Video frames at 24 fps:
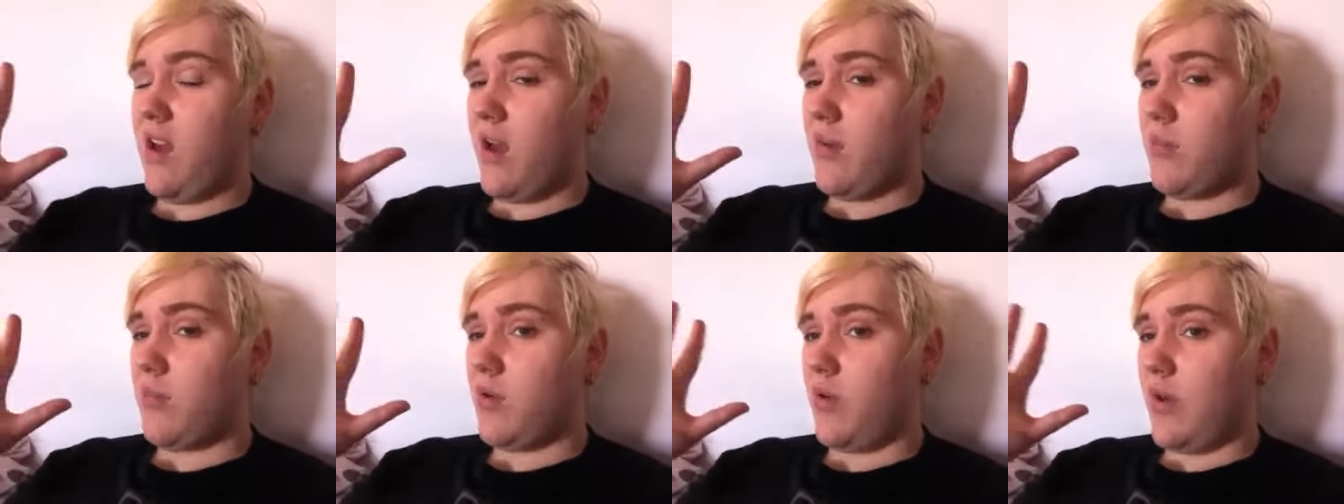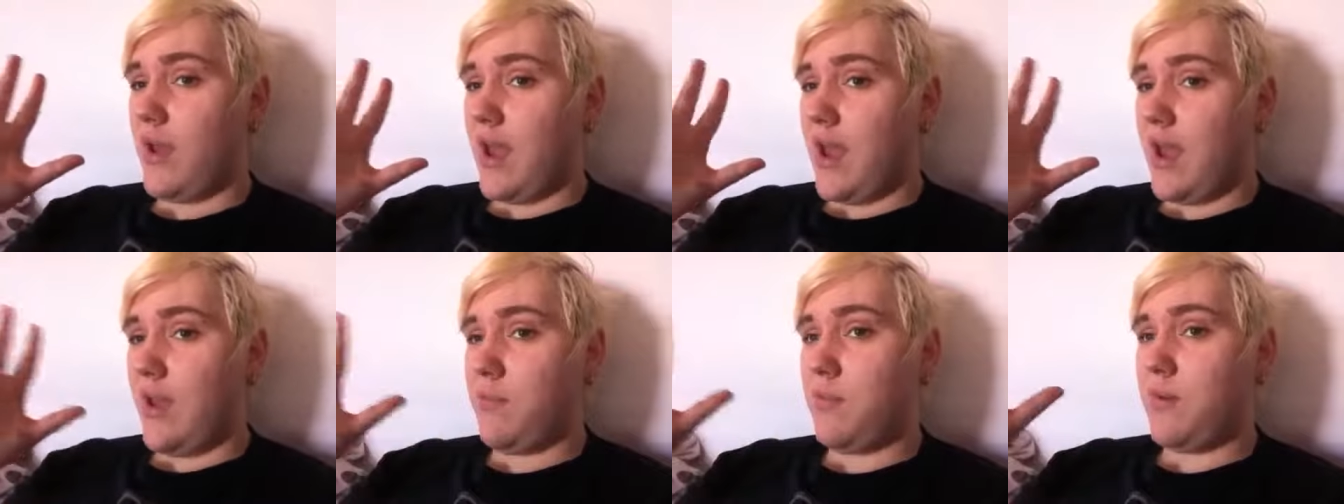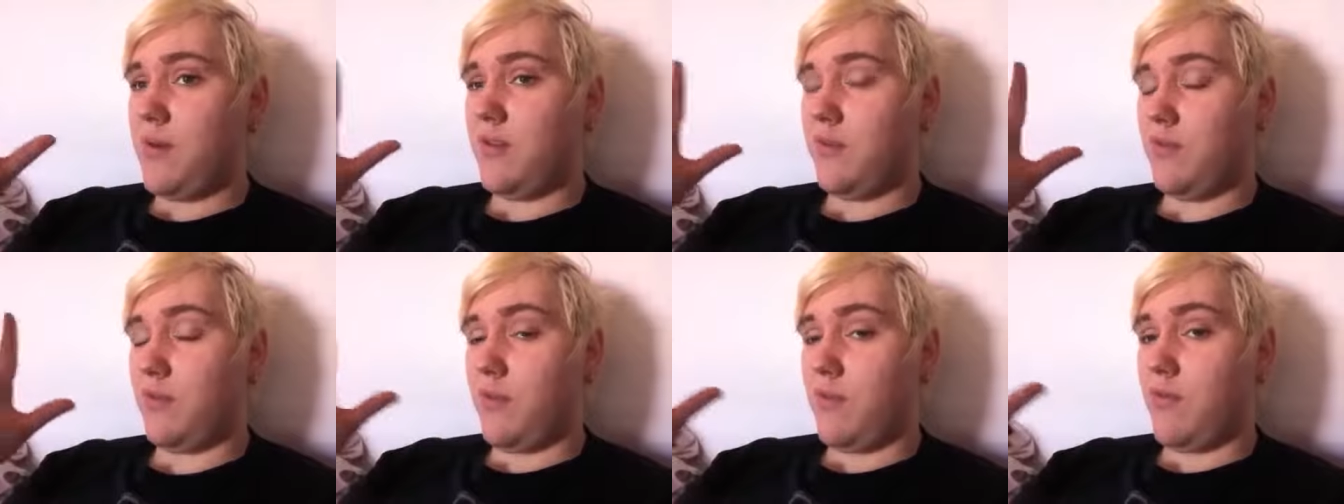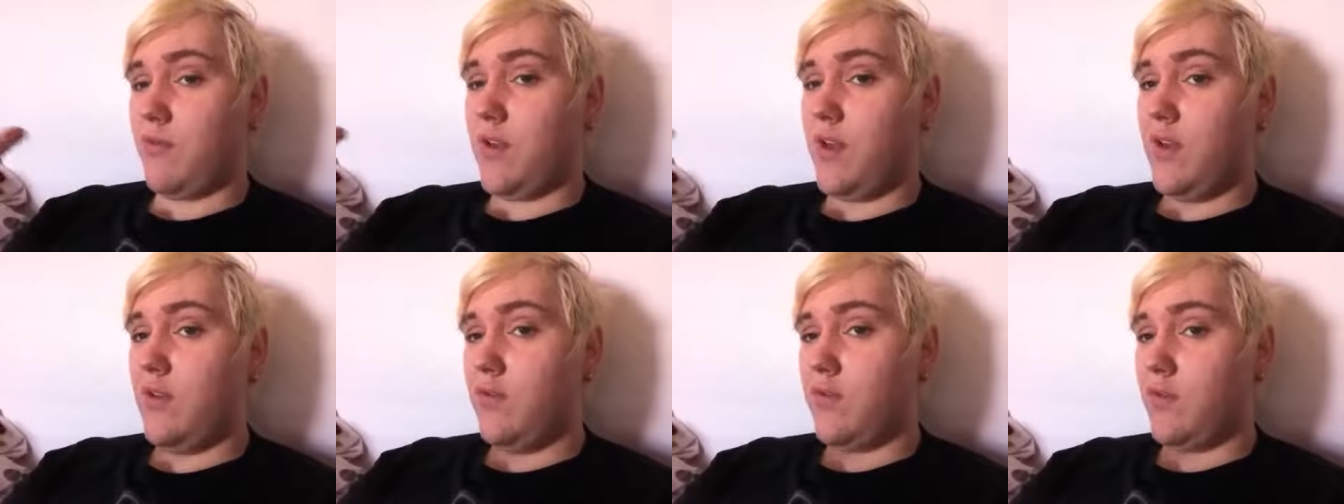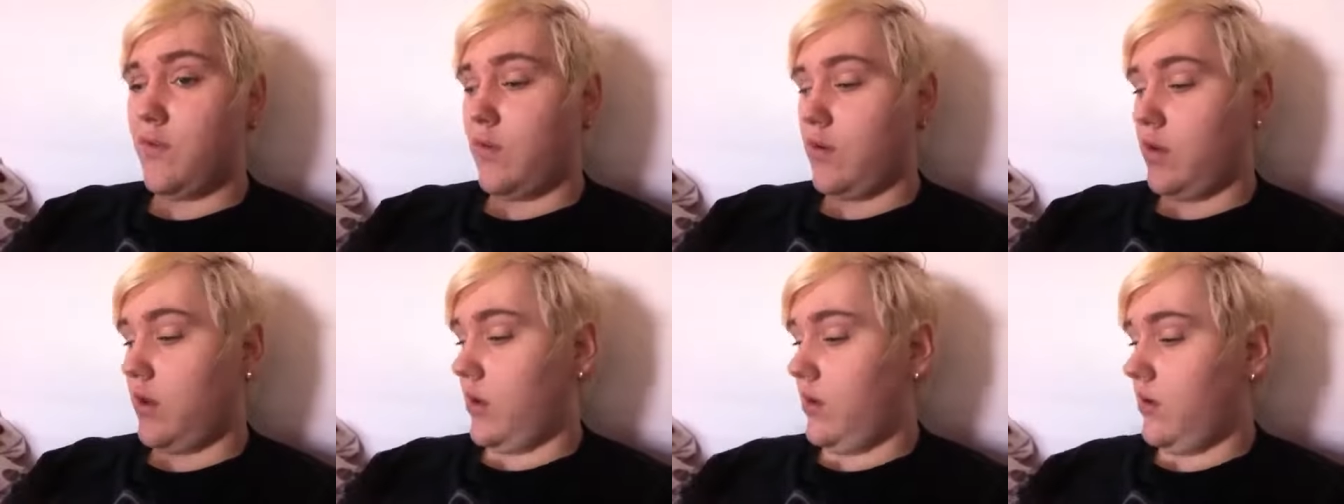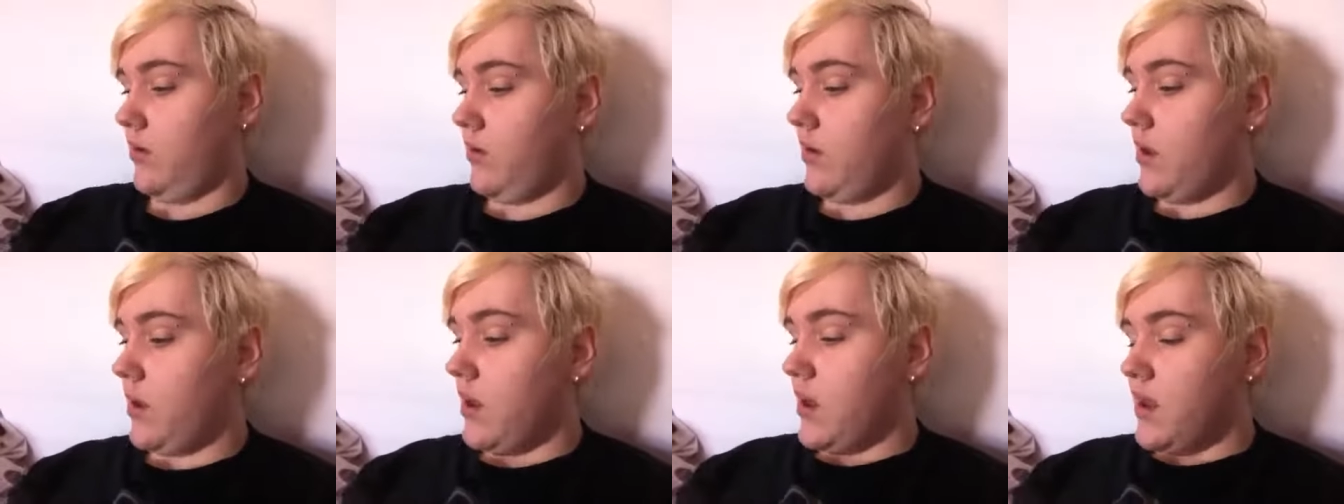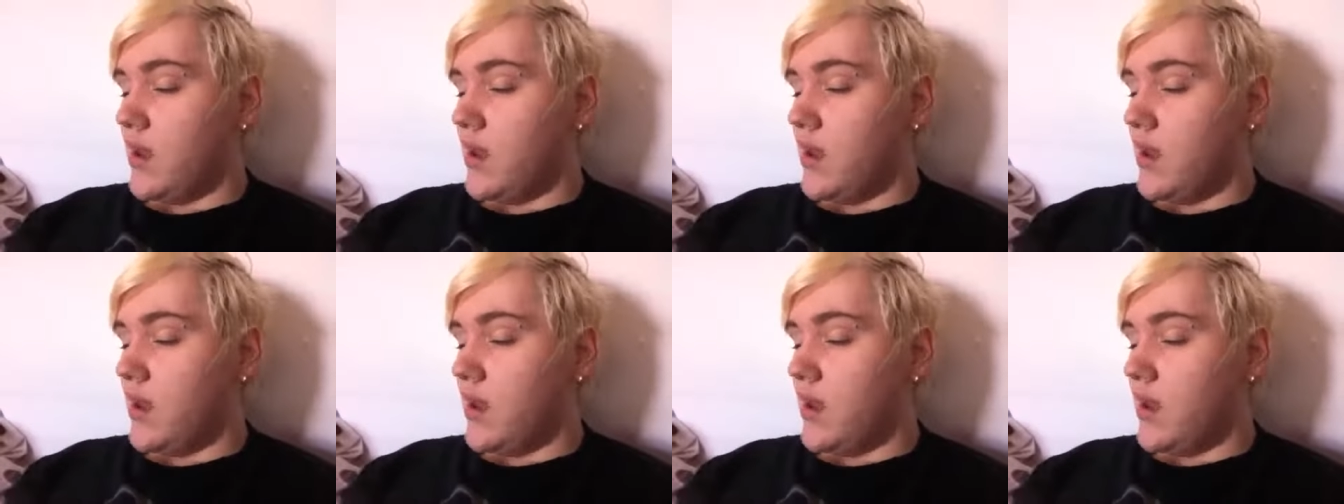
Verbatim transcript: I'm quite happy to review for you